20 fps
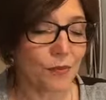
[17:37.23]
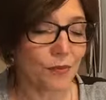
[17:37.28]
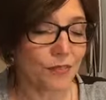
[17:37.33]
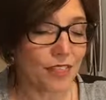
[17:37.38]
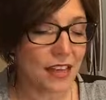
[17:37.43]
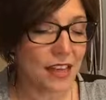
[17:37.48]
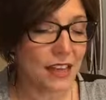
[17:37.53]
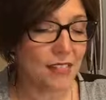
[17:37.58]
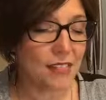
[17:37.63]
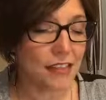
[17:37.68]

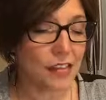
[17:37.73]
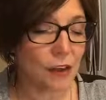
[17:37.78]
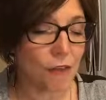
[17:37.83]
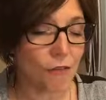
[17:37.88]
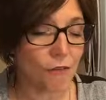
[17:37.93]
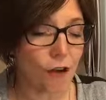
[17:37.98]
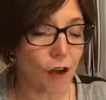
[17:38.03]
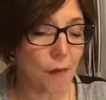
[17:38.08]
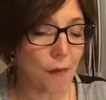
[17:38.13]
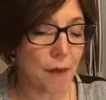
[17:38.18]
then the
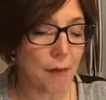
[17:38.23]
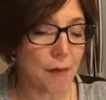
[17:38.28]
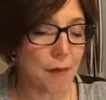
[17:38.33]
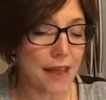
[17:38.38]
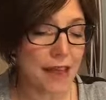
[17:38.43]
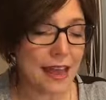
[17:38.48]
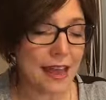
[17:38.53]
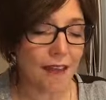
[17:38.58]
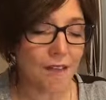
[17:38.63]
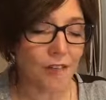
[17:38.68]
aroma
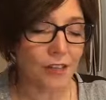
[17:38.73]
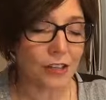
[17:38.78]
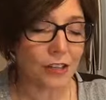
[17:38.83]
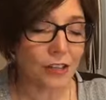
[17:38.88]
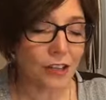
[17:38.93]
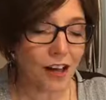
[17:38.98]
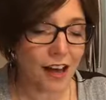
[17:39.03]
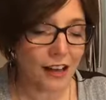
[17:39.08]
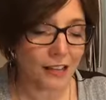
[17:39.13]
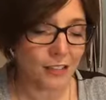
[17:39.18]
may have
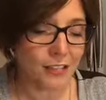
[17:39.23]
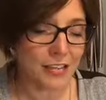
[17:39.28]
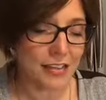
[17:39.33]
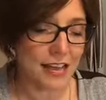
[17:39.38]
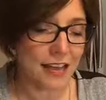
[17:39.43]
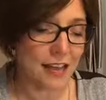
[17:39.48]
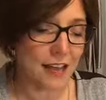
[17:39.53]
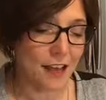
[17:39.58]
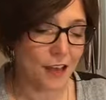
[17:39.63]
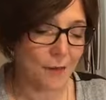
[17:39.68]
clung to
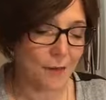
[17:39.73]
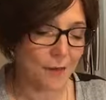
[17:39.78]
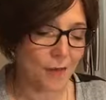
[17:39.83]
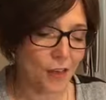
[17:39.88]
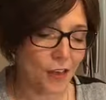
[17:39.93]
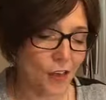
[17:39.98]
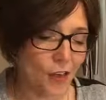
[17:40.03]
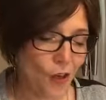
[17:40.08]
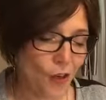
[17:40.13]
him.